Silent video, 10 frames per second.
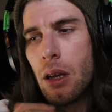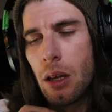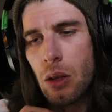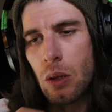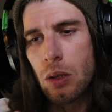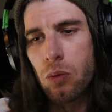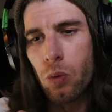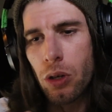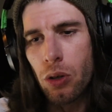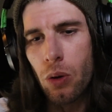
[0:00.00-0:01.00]
is
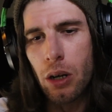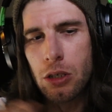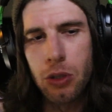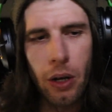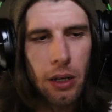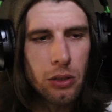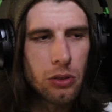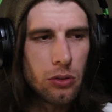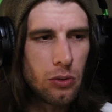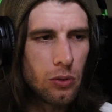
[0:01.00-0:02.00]
when you are trying
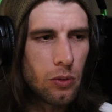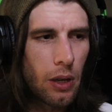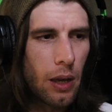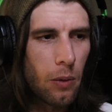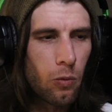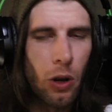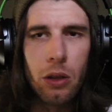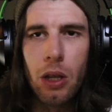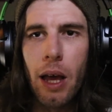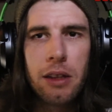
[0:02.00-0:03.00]
to
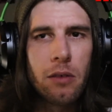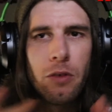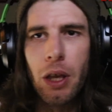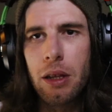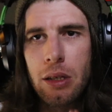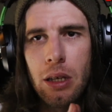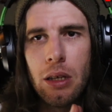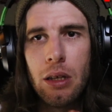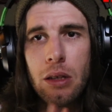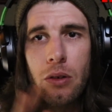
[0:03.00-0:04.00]
run lots of
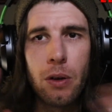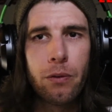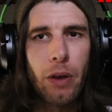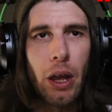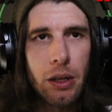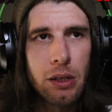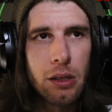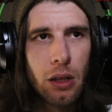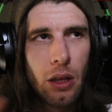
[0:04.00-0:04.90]
VSTs or effects